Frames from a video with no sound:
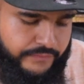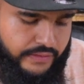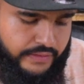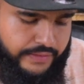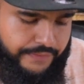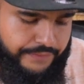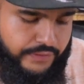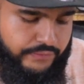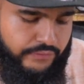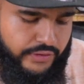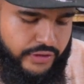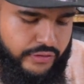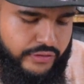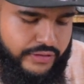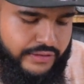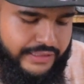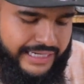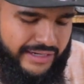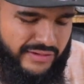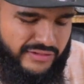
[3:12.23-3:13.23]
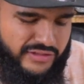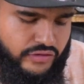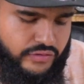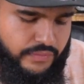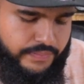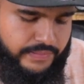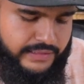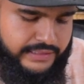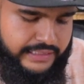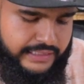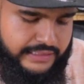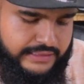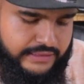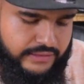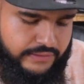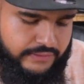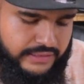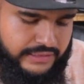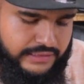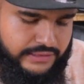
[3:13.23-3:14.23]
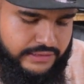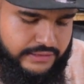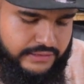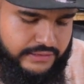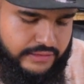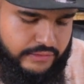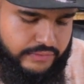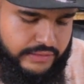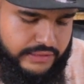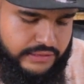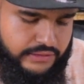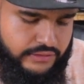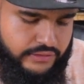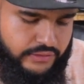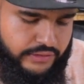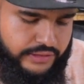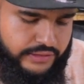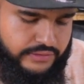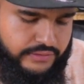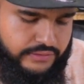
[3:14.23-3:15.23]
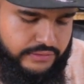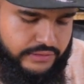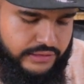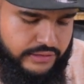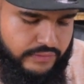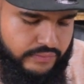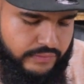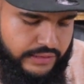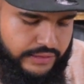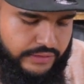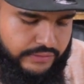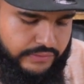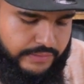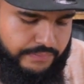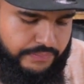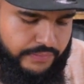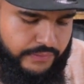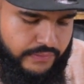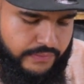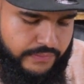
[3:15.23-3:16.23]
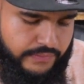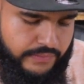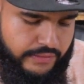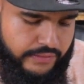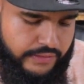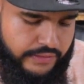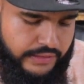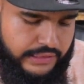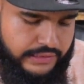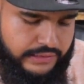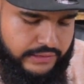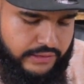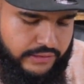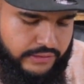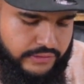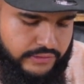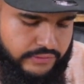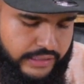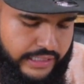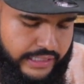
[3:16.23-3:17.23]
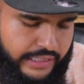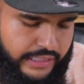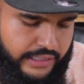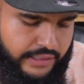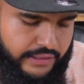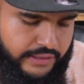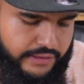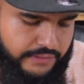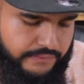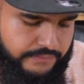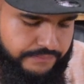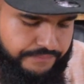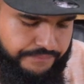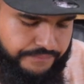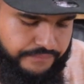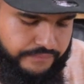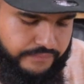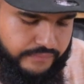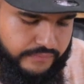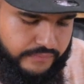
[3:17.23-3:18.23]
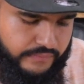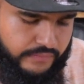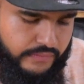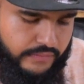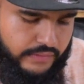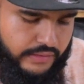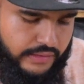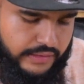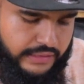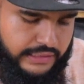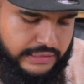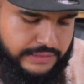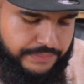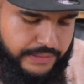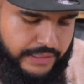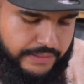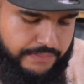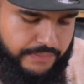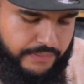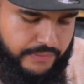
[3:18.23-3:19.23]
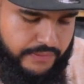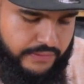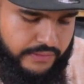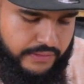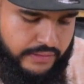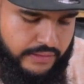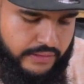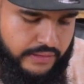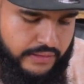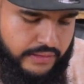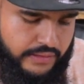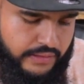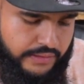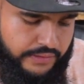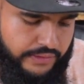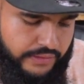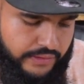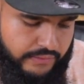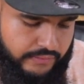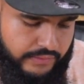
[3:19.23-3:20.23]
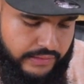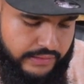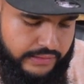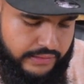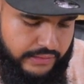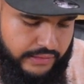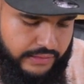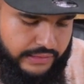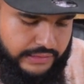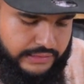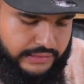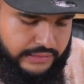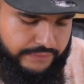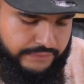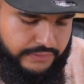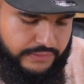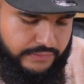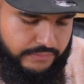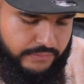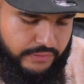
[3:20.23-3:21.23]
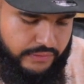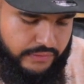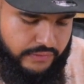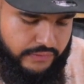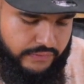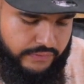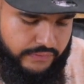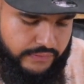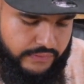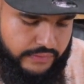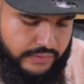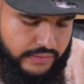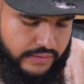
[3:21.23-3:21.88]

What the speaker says: If you could get super detailed. This is just a quick tutorial, so you just want to do it, boom, around these girls right here, these people. You don't want all this stuff to move.